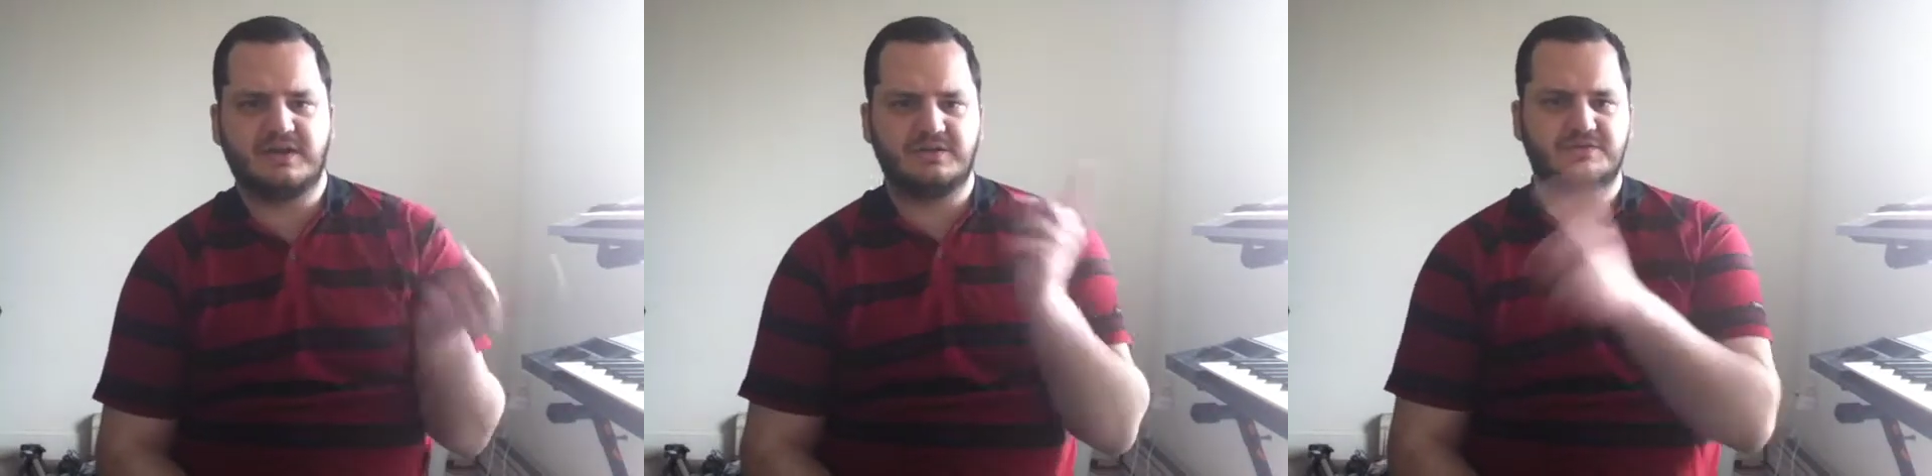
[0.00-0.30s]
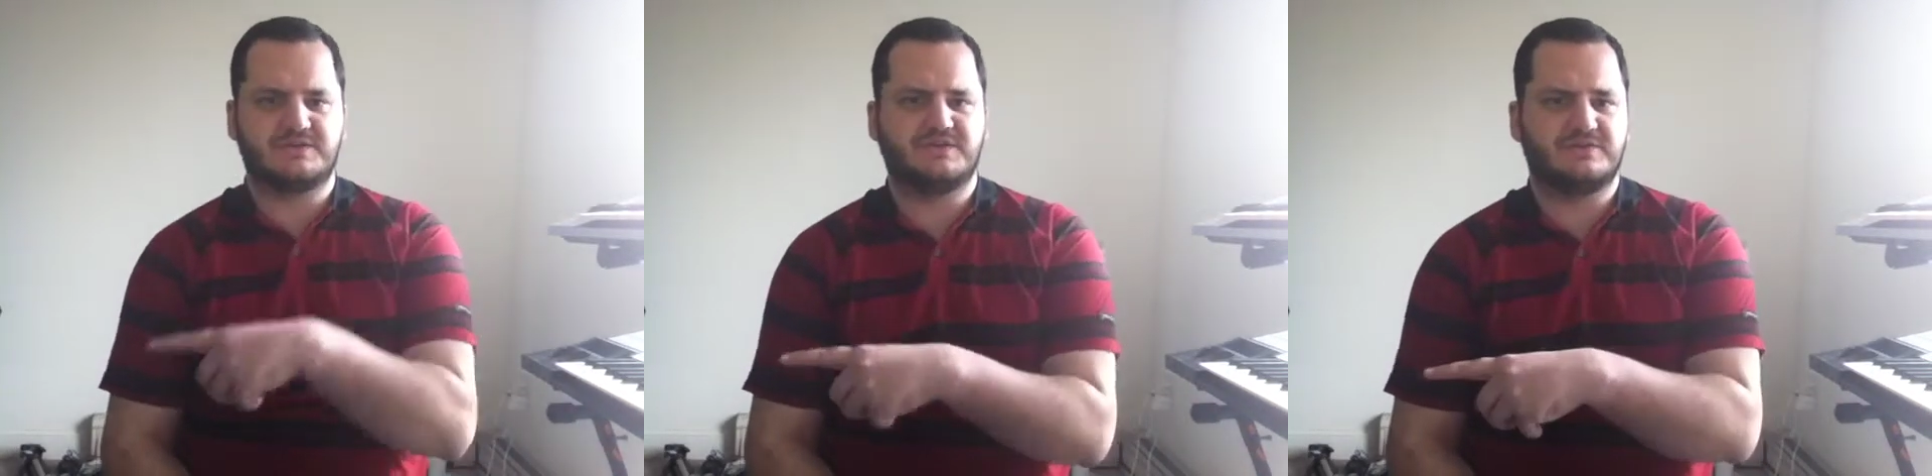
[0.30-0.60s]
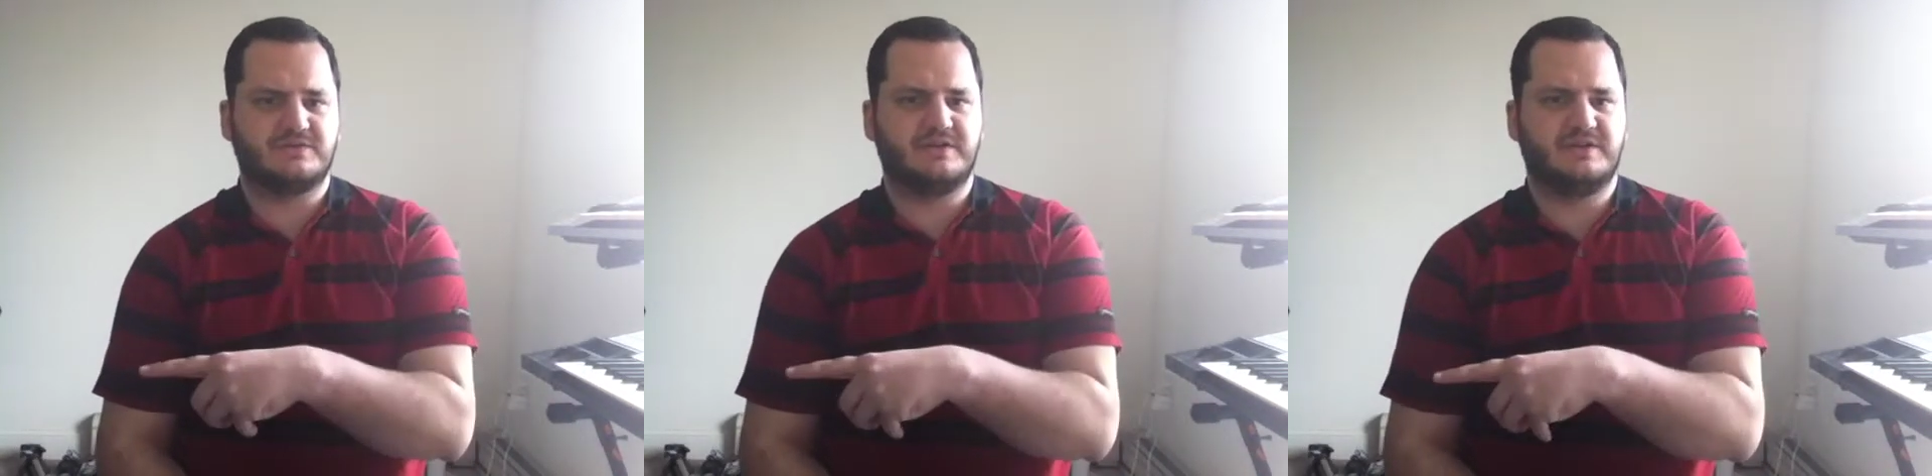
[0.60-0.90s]
other
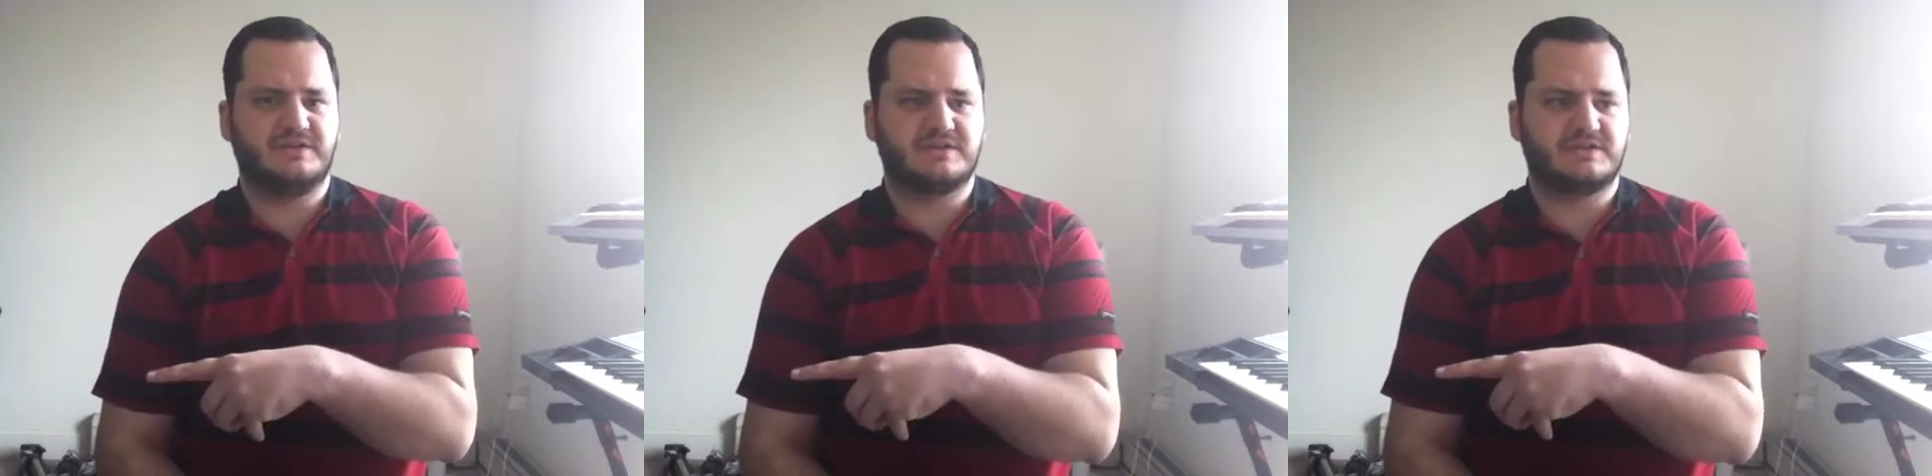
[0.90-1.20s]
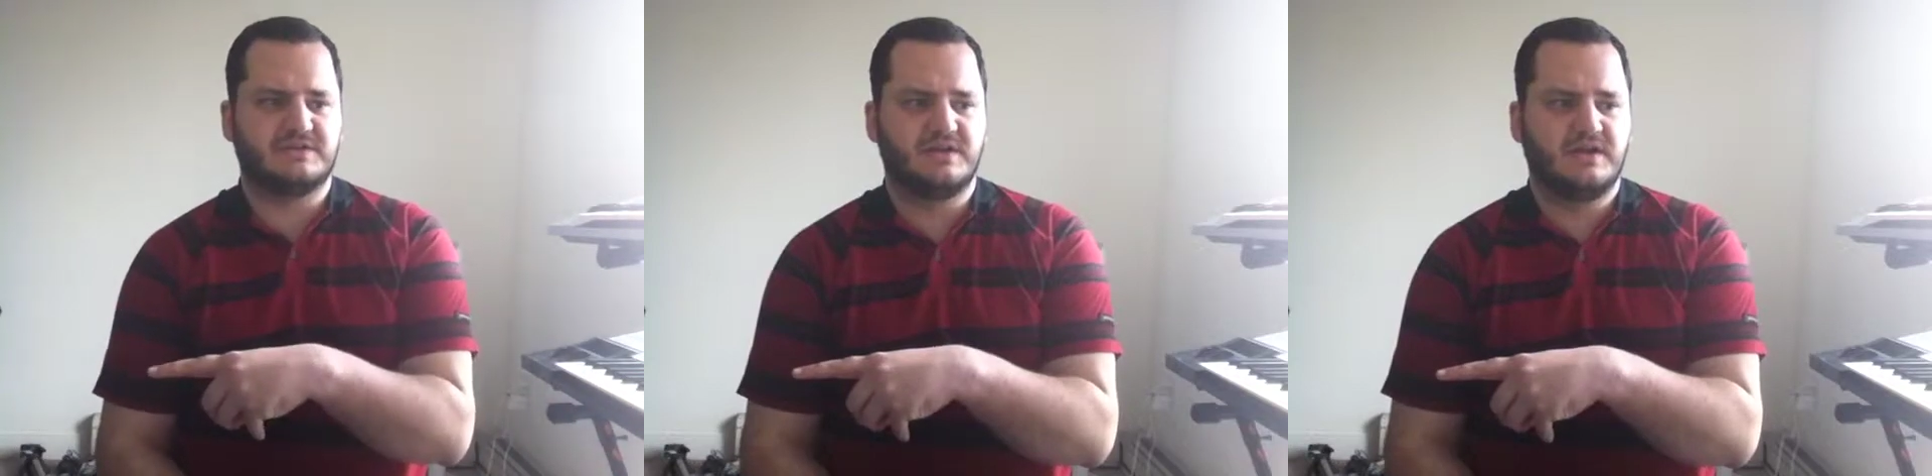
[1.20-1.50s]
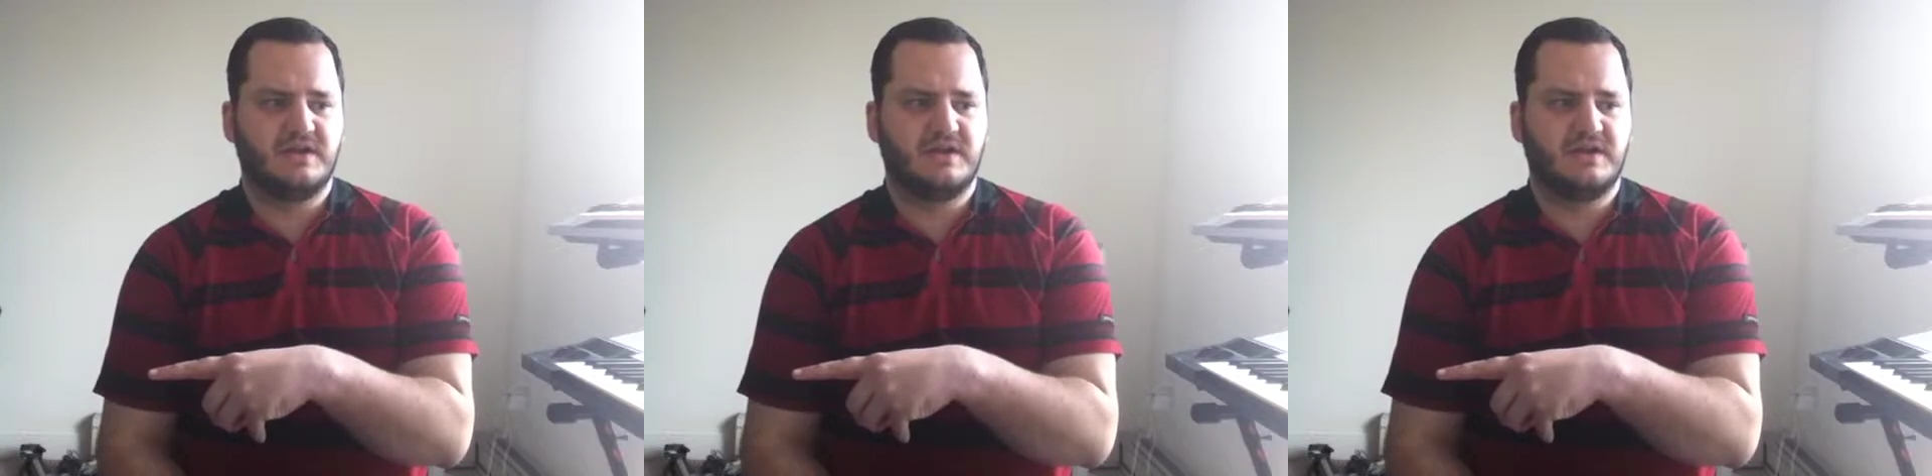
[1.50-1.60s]
sister is.